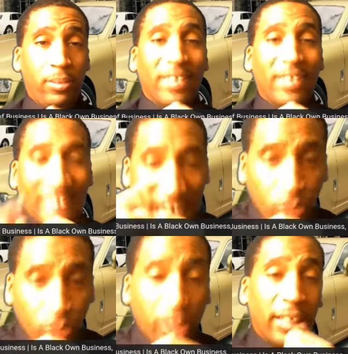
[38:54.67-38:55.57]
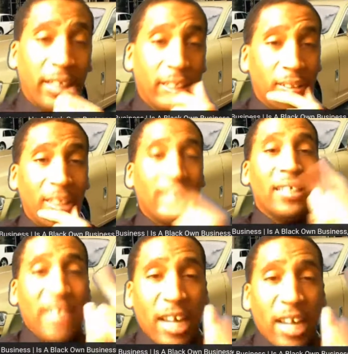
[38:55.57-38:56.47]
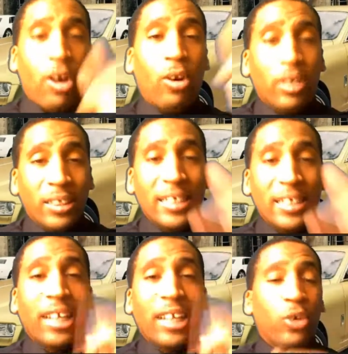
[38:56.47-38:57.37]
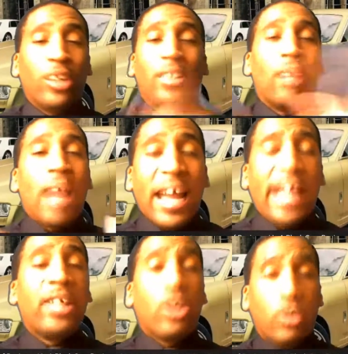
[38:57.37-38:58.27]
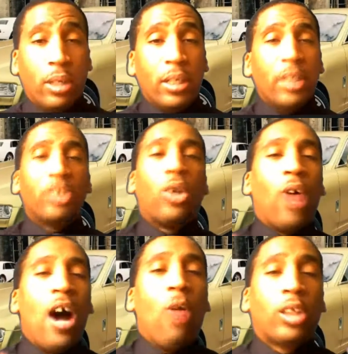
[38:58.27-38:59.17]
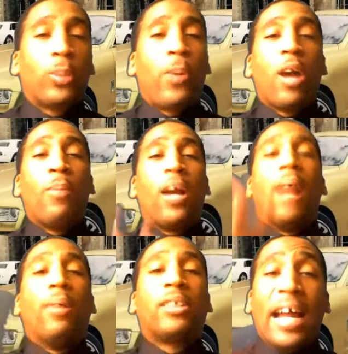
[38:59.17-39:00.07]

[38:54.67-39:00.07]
That's what it is. The nigga doing something I ain't doing. So I don't want to support it, but I'm going to say I